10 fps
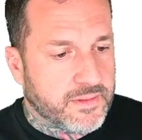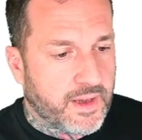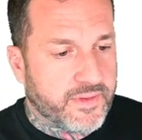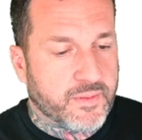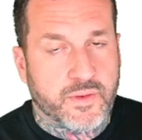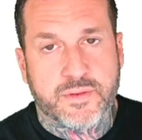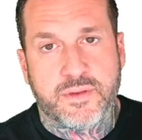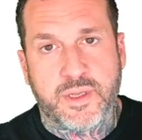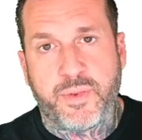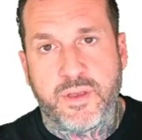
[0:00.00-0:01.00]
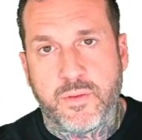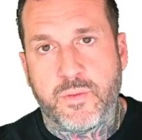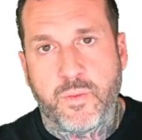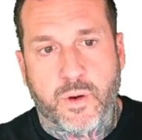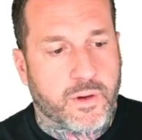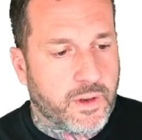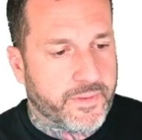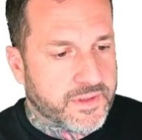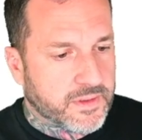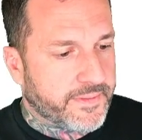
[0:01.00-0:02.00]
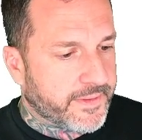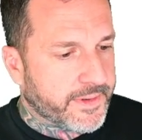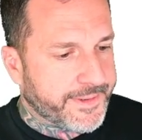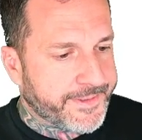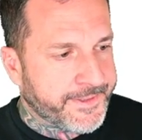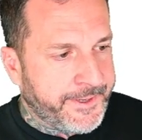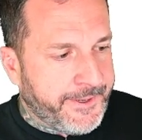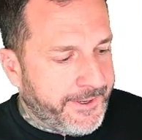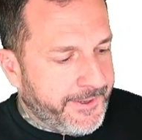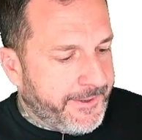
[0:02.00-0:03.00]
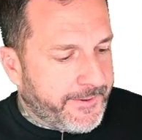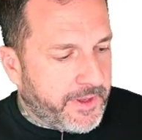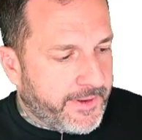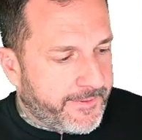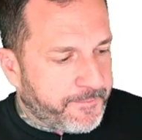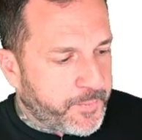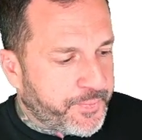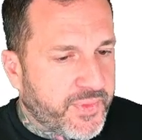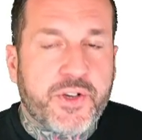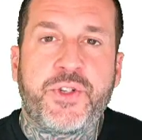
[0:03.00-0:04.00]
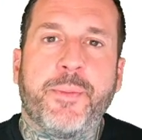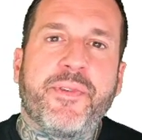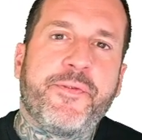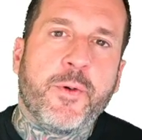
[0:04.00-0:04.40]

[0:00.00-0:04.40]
have the most CPU work on the server because um, ship of